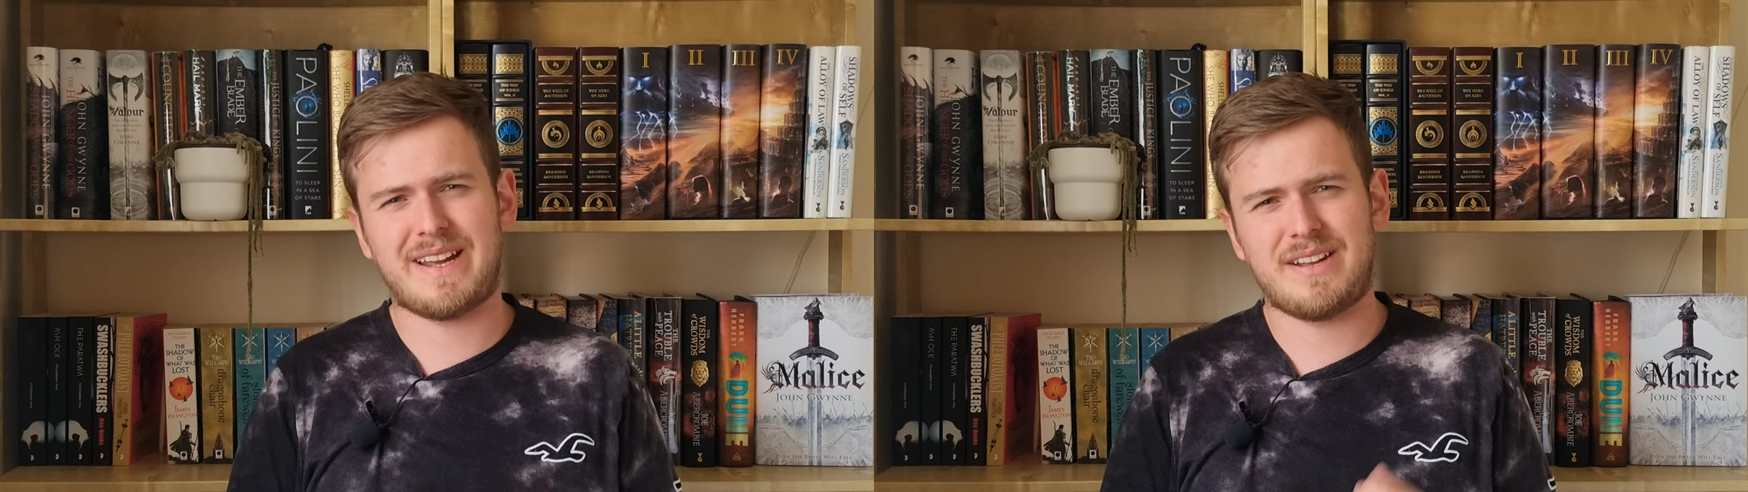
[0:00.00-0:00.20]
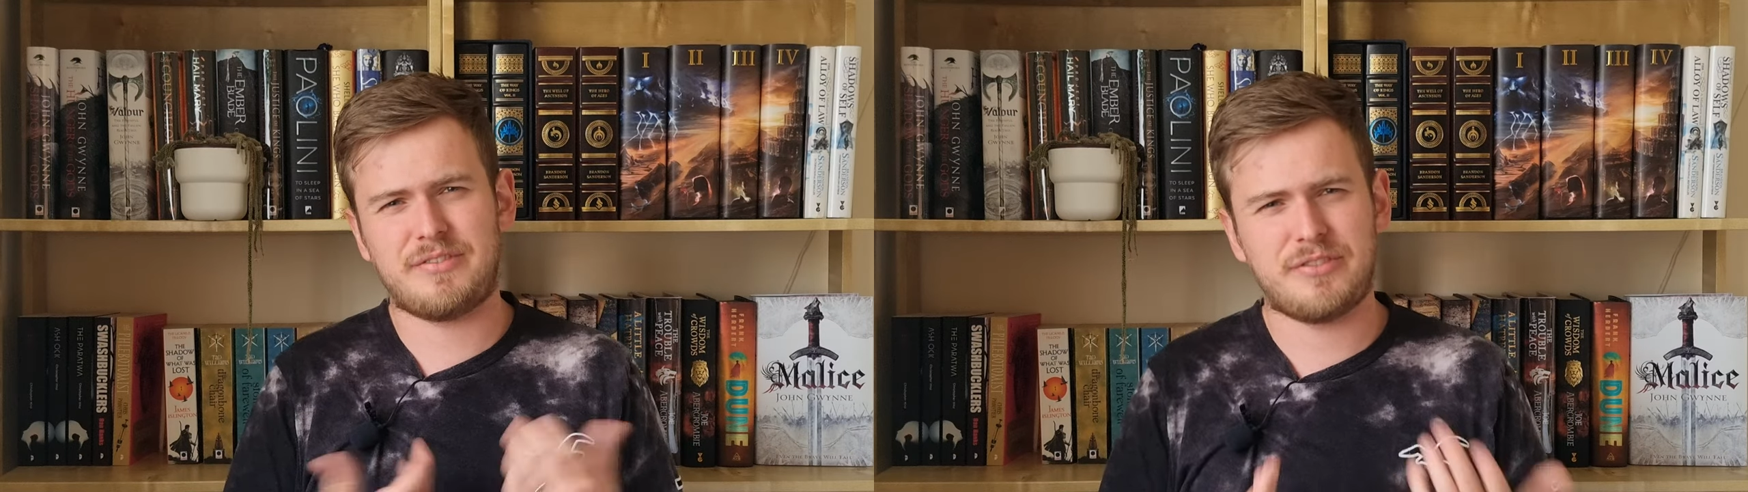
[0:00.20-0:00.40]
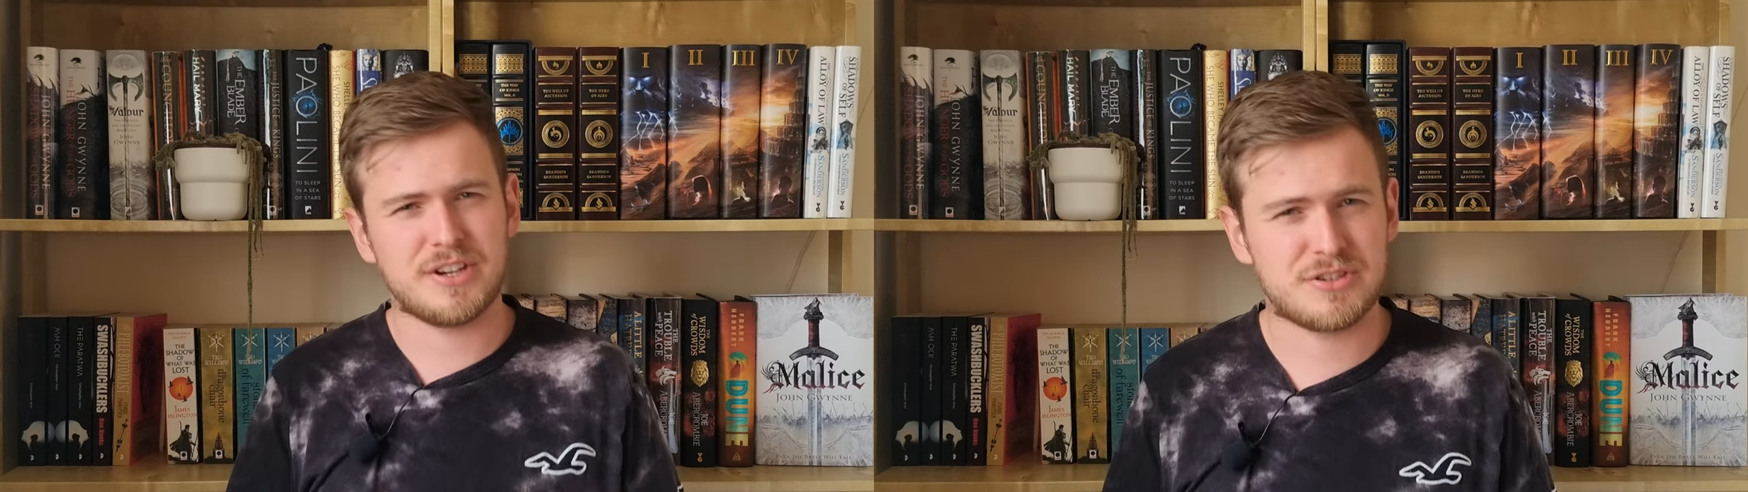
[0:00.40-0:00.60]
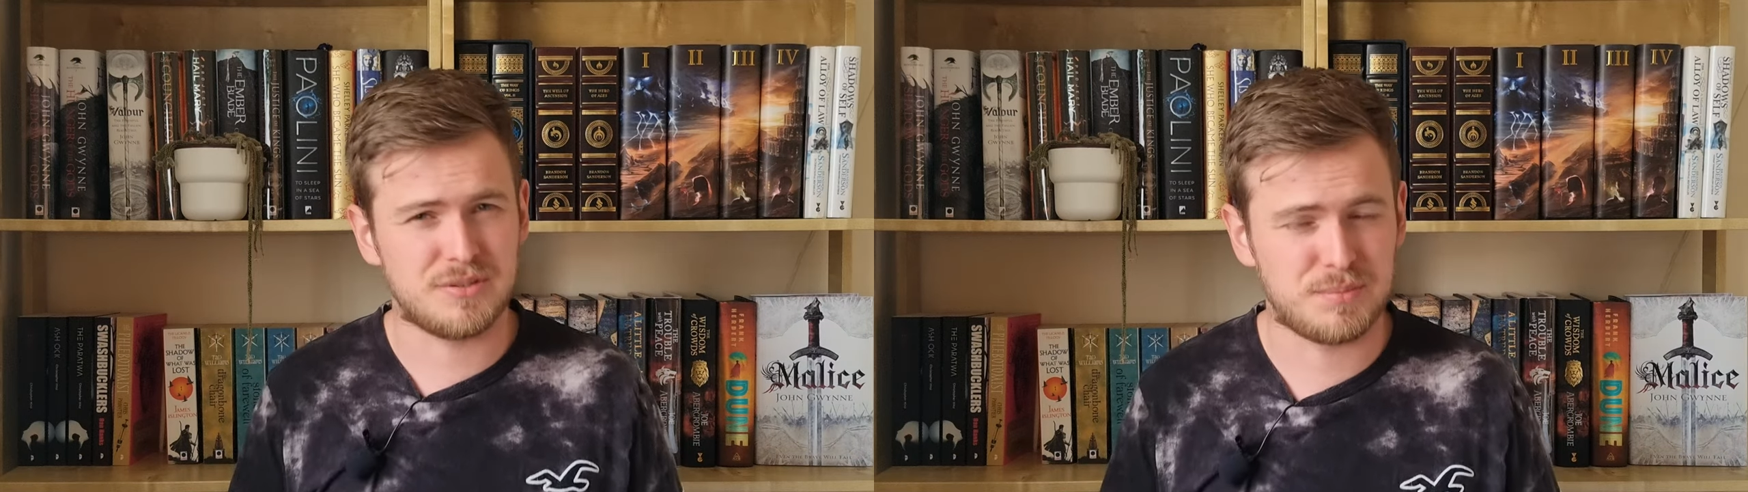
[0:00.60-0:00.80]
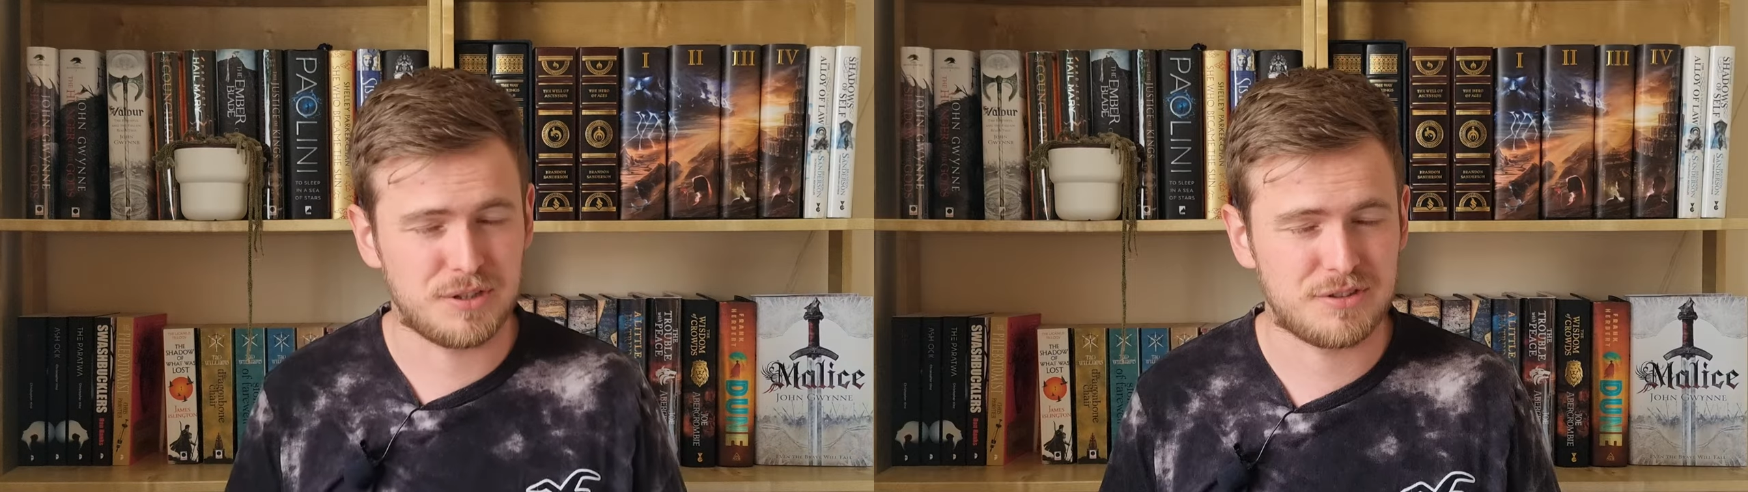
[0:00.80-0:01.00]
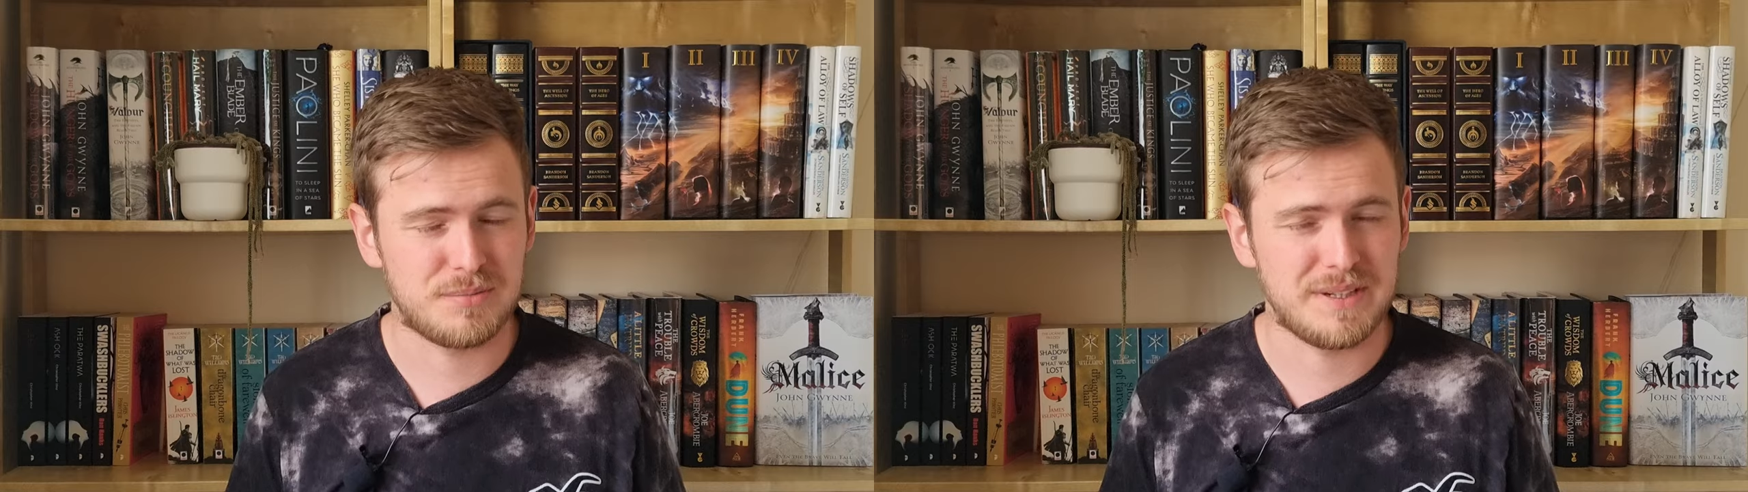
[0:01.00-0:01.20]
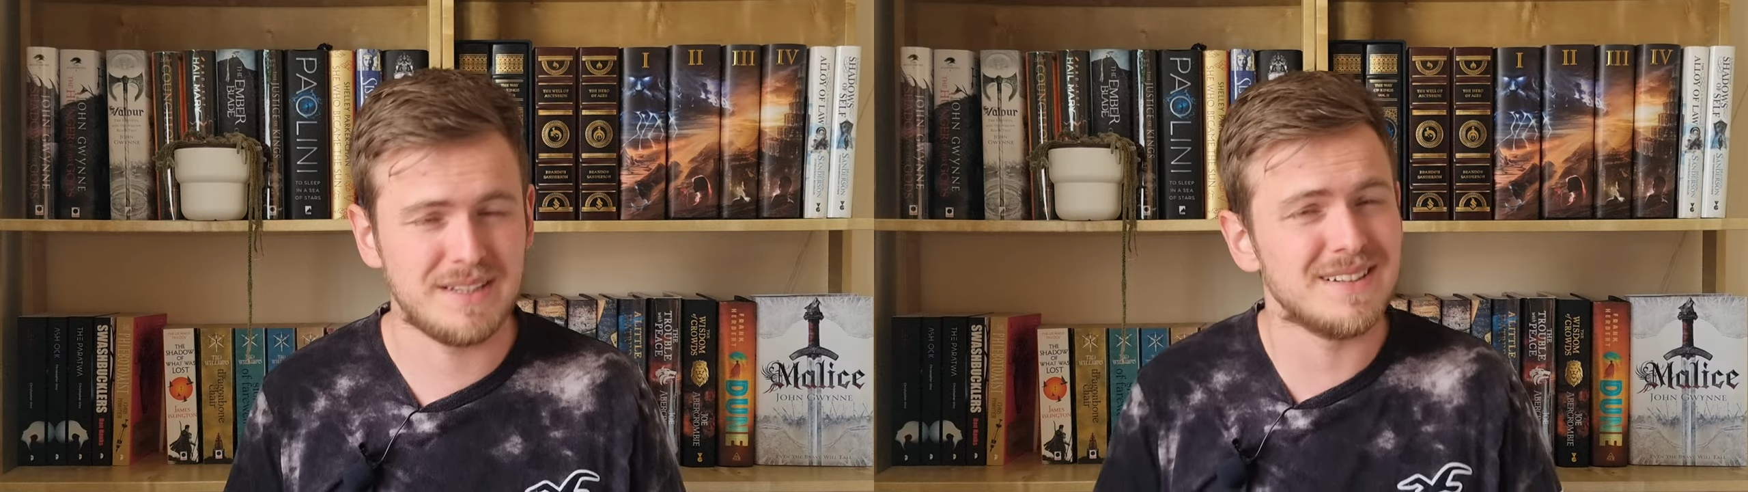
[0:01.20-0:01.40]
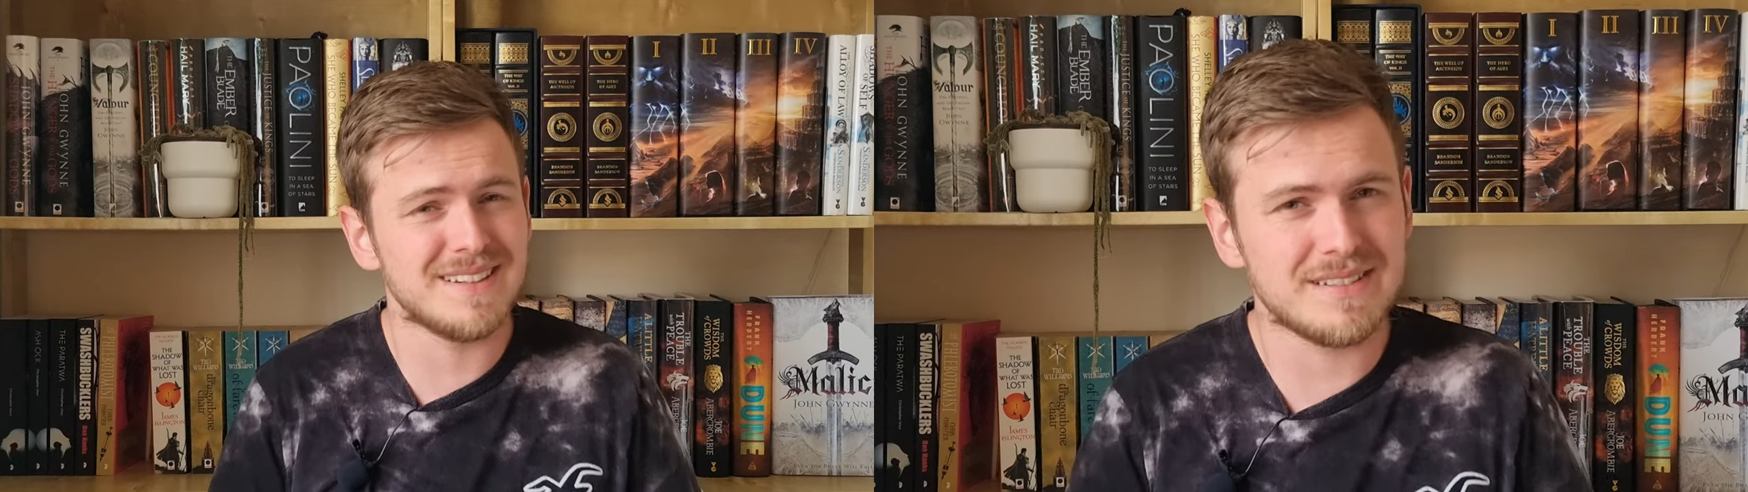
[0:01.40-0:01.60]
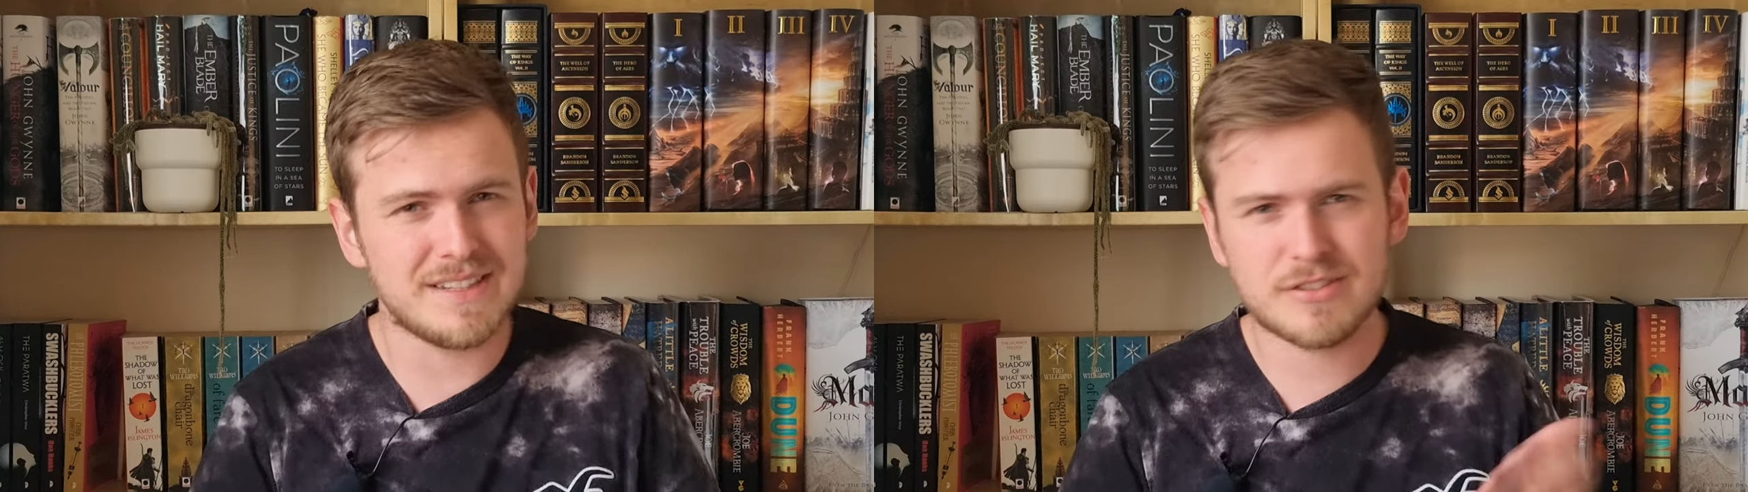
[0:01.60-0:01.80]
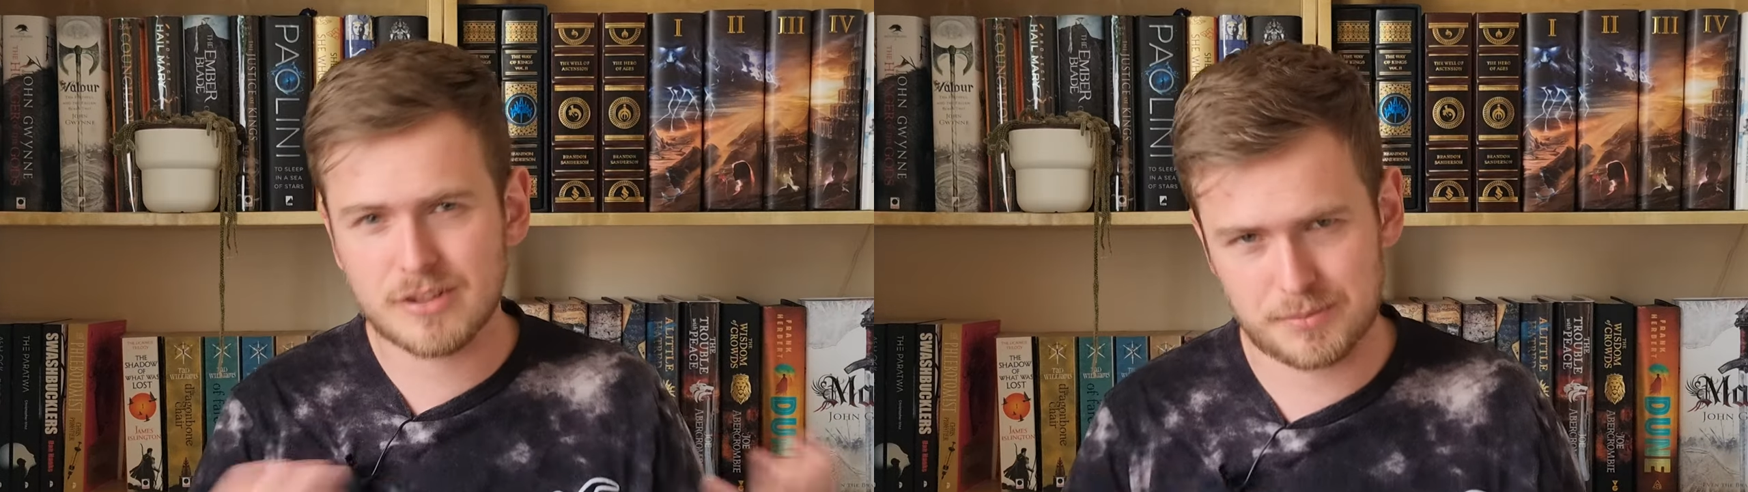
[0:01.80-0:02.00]
a fictional book to me
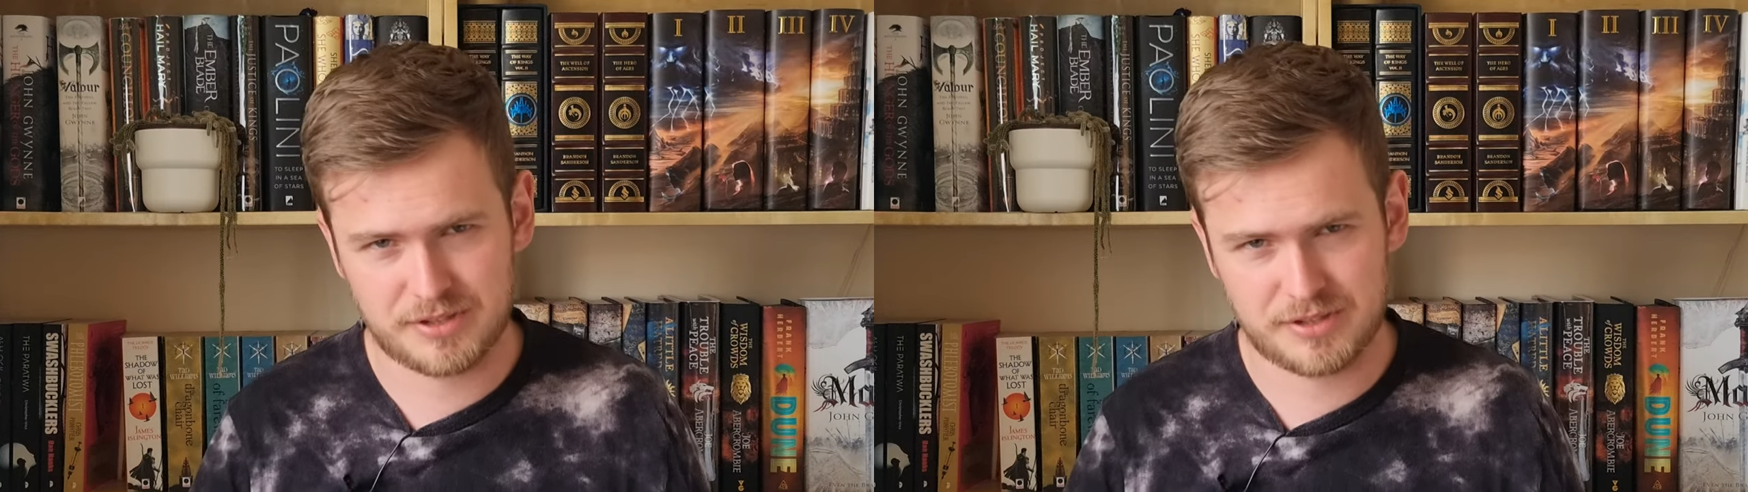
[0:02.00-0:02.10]
in some